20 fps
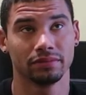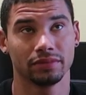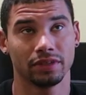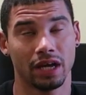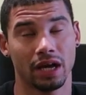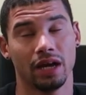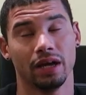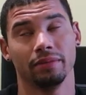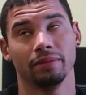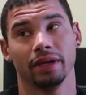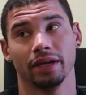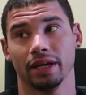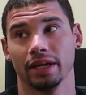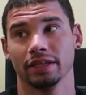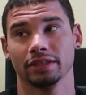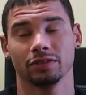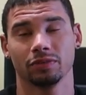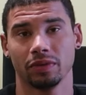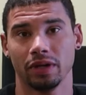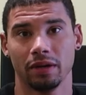time, I
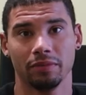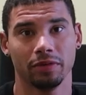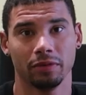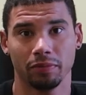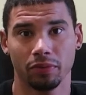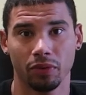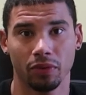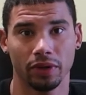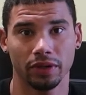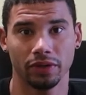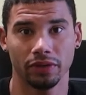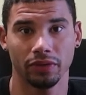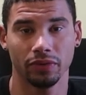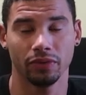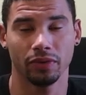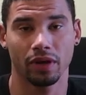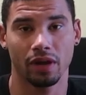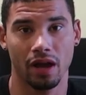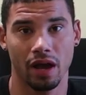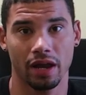guess, when I'm deployed to
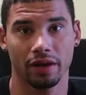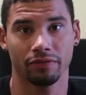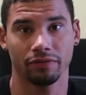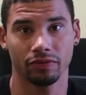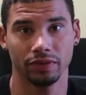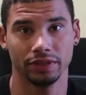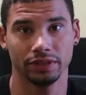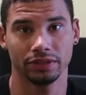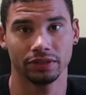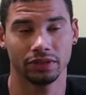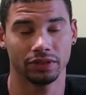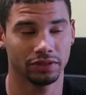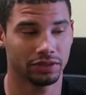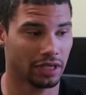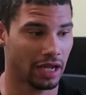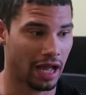do a lot of research.